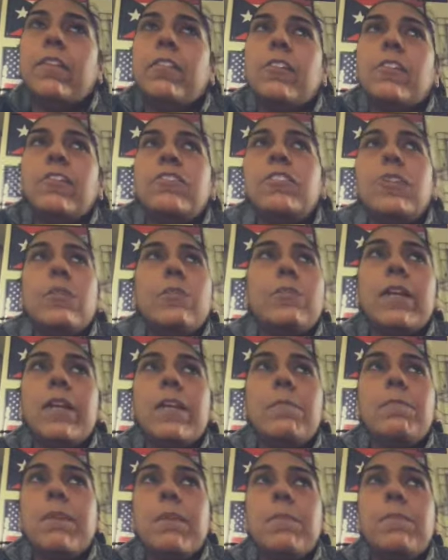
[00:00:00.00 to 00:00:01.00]
There's so
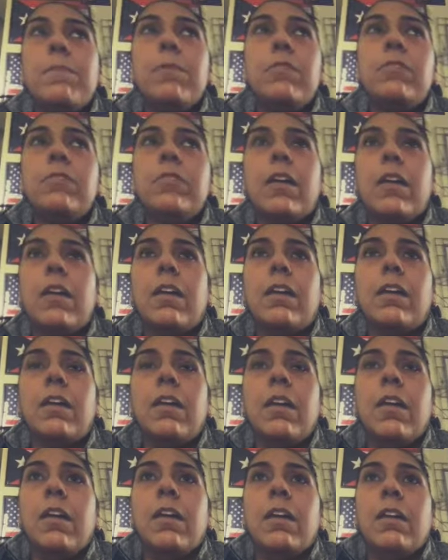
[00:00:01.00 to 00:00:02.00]
many people
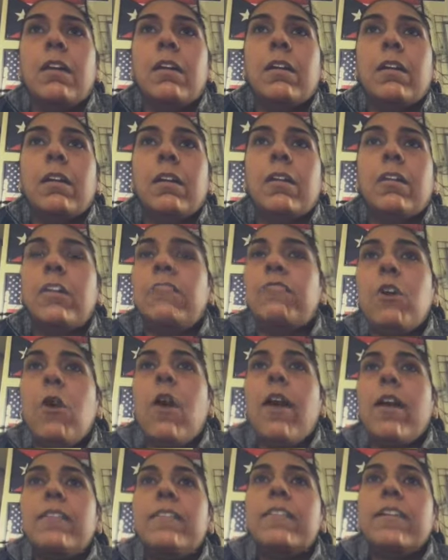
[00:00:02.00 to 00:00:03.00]
that, if you
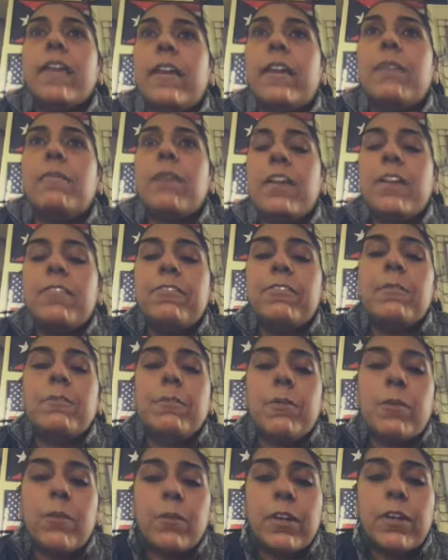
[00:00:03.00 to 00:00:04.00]
ask somebody from
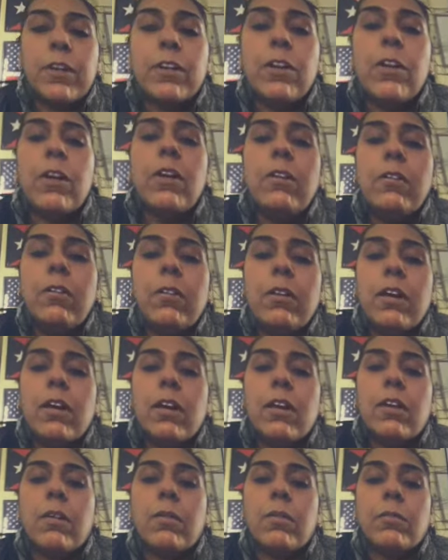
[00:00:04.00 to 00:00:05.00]
Puerto Rico,
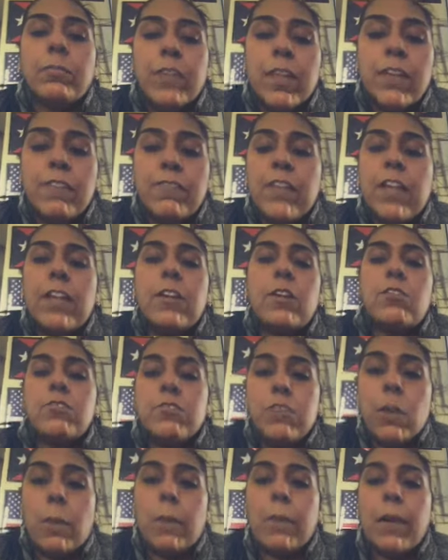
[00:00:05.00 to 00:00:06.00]
if they know
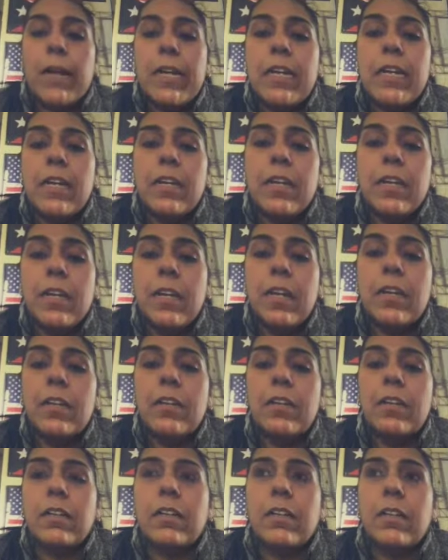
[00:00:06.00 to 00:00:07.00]
somebody
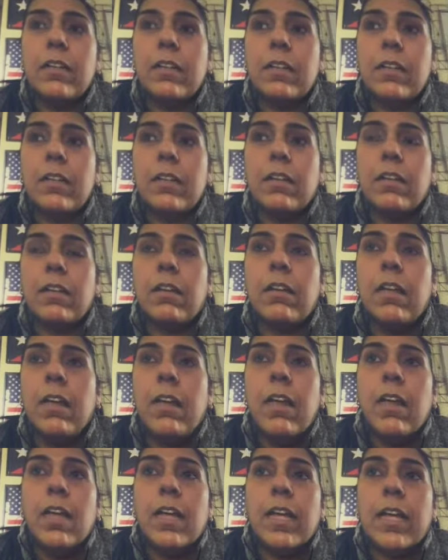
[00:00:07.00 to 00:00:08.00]
in
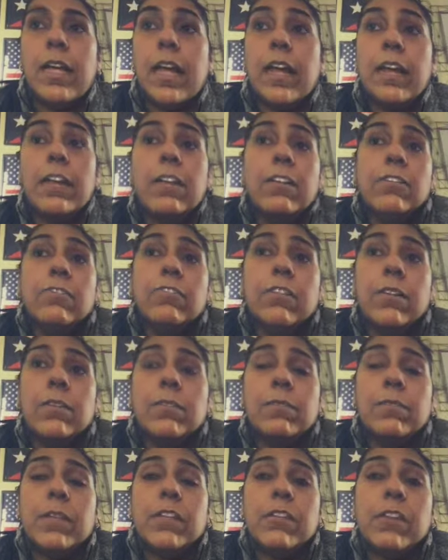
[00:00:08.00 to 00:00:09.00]
any of
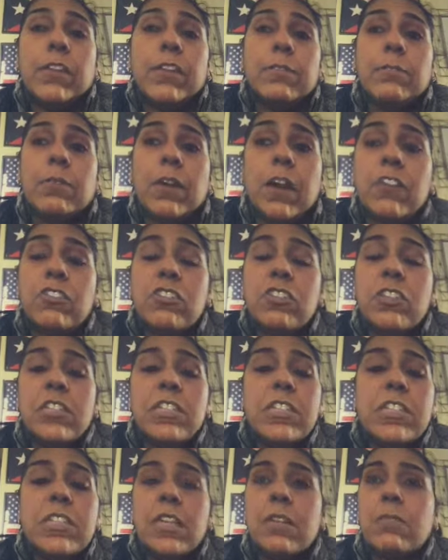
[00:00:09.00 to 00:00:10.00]
the military
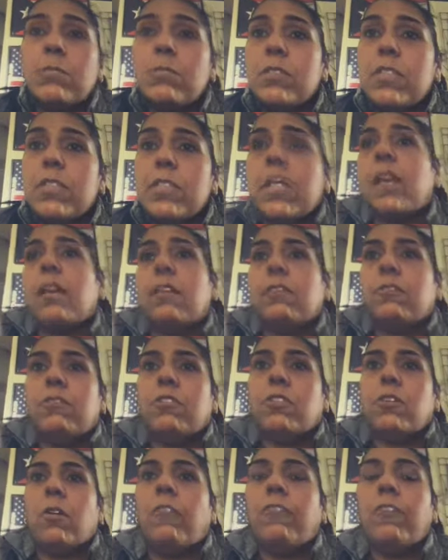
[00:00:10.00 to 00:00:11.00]
branches, they will say,
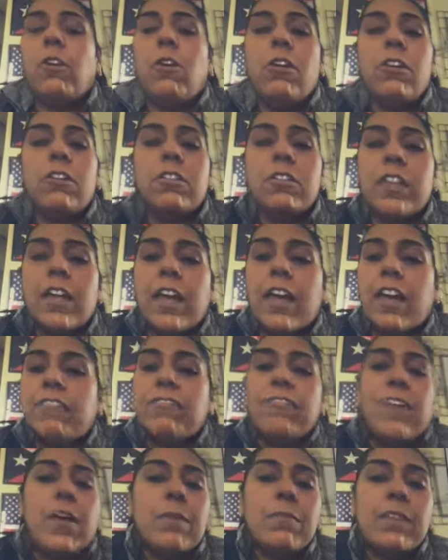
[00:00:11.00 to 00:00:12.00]
of course, I
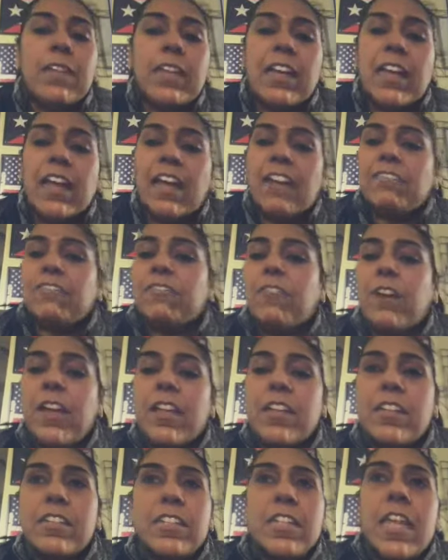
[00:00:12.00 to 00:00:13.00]
have family, I have
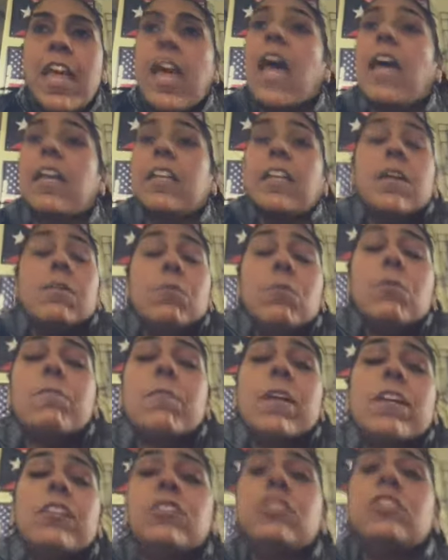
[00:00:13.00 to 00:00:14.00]
friends, and they will
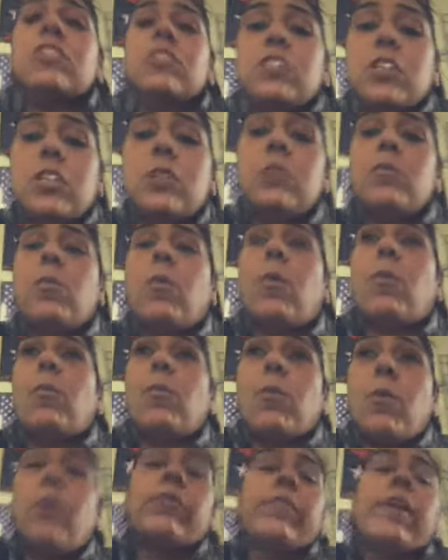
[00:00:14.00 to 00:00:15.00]
mention you
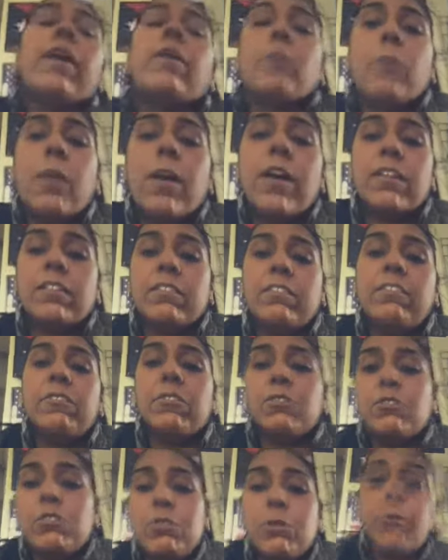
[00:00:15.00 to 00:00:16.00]
more than one
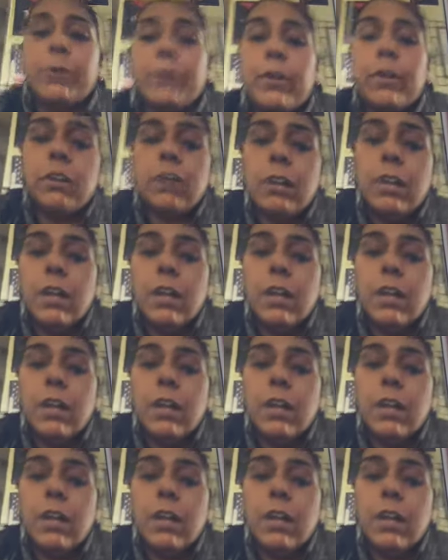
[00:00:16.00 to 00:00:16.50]
for sure.